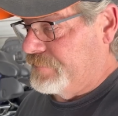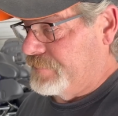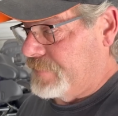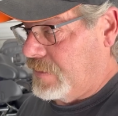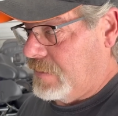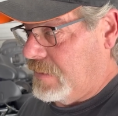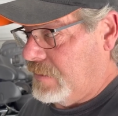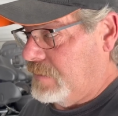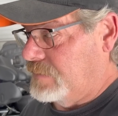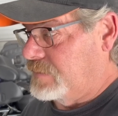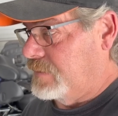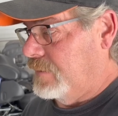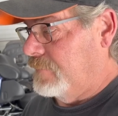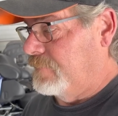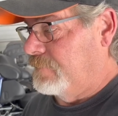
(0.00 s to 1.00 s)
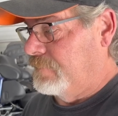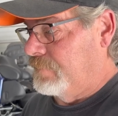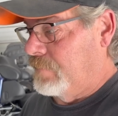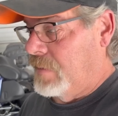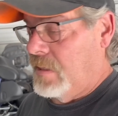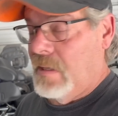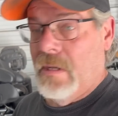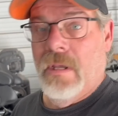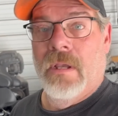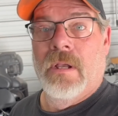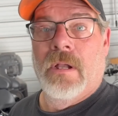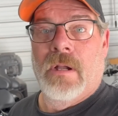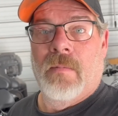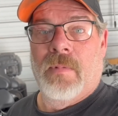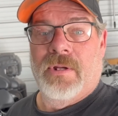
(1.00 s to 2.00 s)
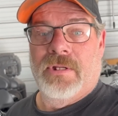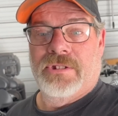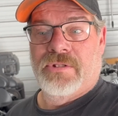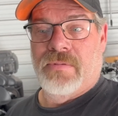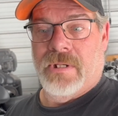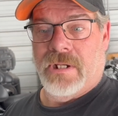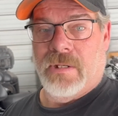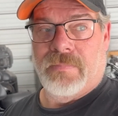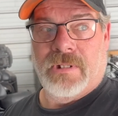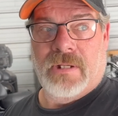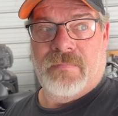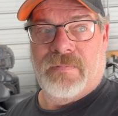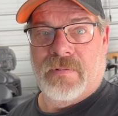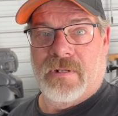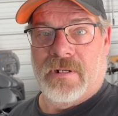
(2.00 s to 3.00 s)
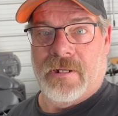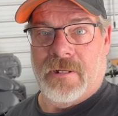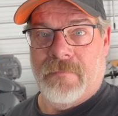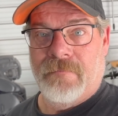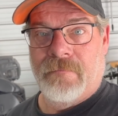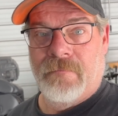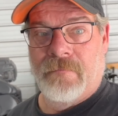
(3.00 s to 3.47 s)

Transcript: all that good stuff. But just a quick update for today.